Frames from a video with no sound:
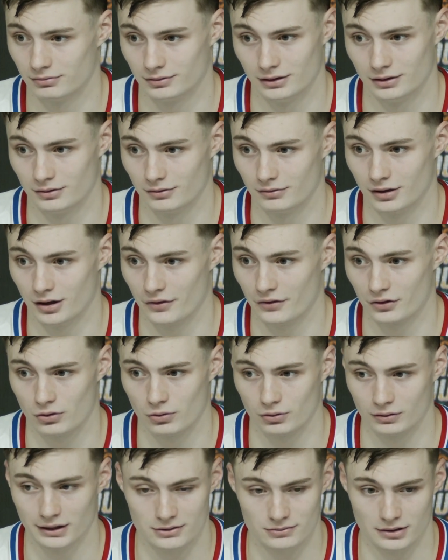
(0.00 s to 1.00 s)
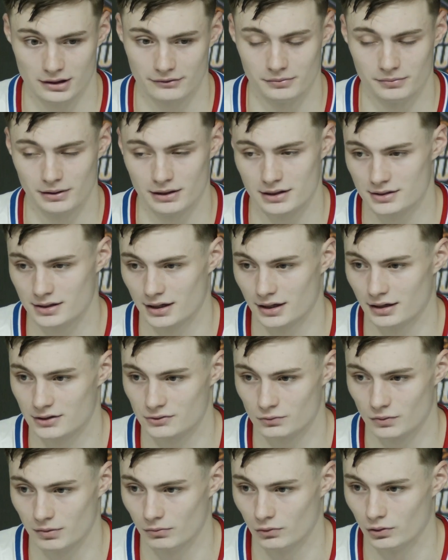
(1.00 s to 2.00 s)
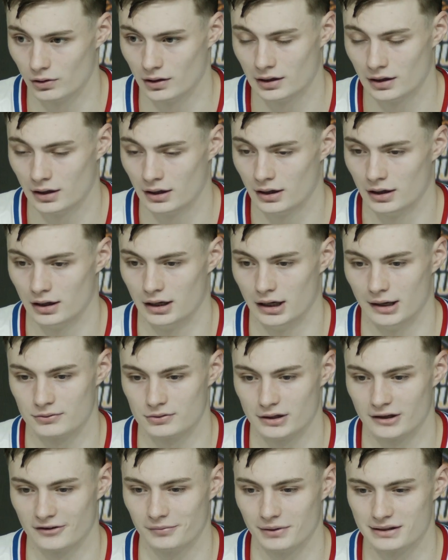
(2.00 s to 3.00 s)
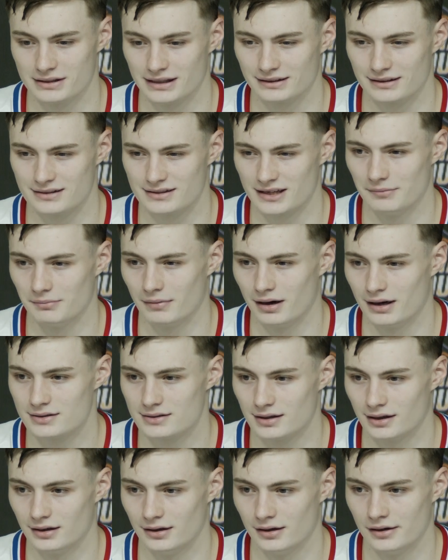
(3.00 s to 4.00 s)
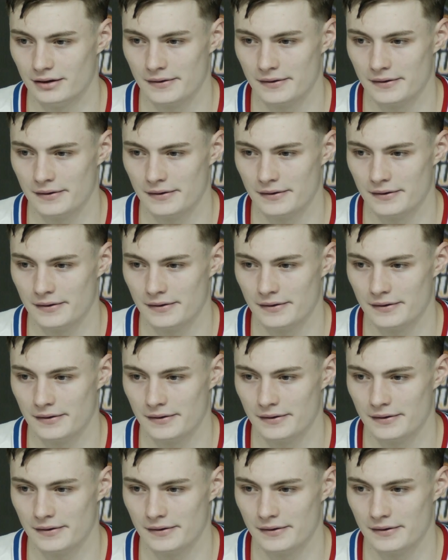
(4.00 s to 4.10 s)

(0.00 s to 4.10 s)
You know, on the court, that's what everybody's saying is one more. So everybody's got the same mindset.